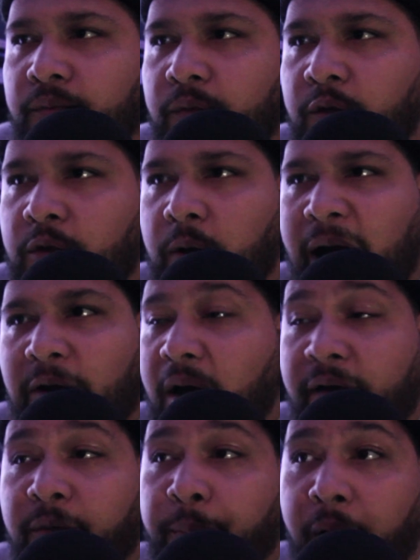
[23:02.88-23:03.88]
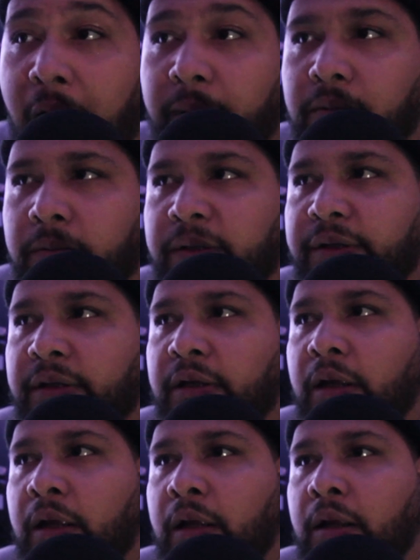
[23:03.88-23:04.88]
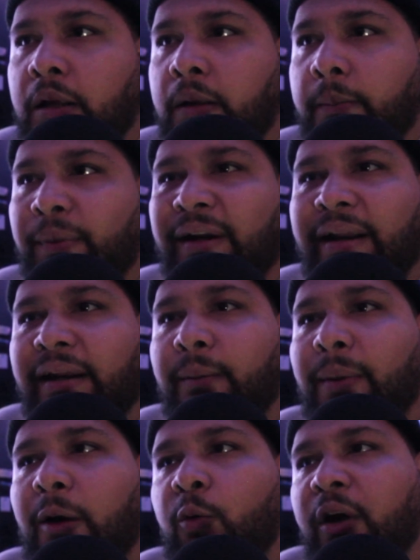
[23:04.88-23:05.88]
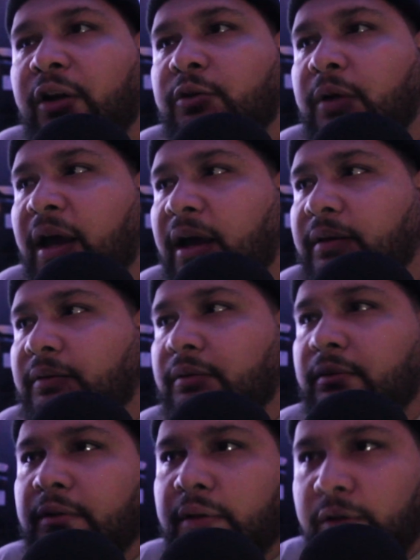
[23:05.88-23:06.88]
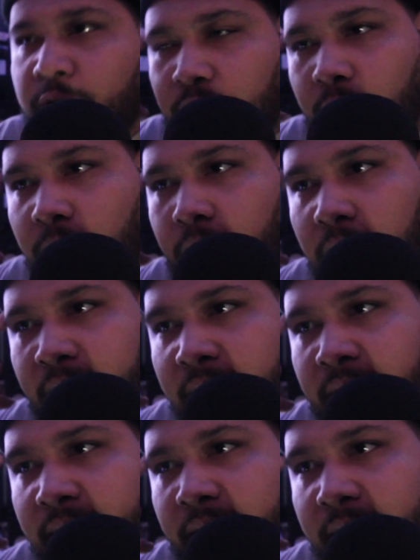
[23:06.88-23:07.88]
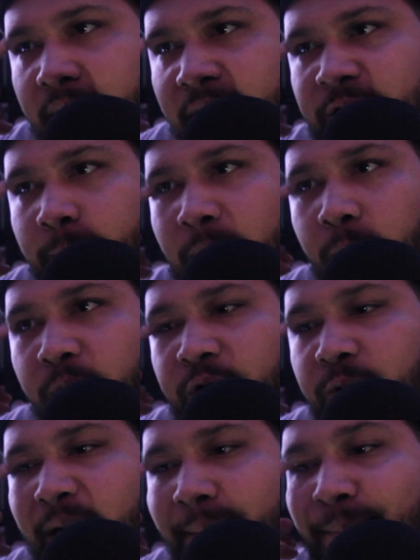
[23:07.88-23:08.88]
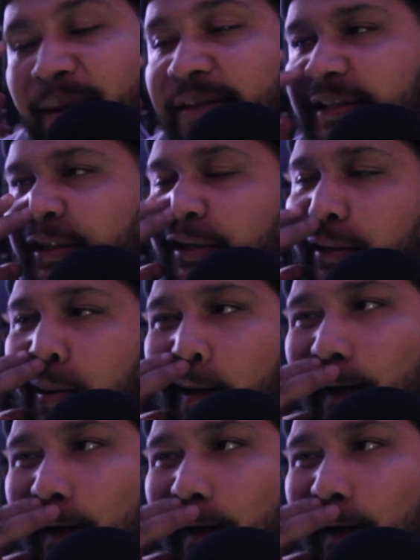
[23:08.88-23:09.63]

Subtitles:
You know, I don't have a problem with it, but it ain't about where you at. You know, it's about where you at mentally.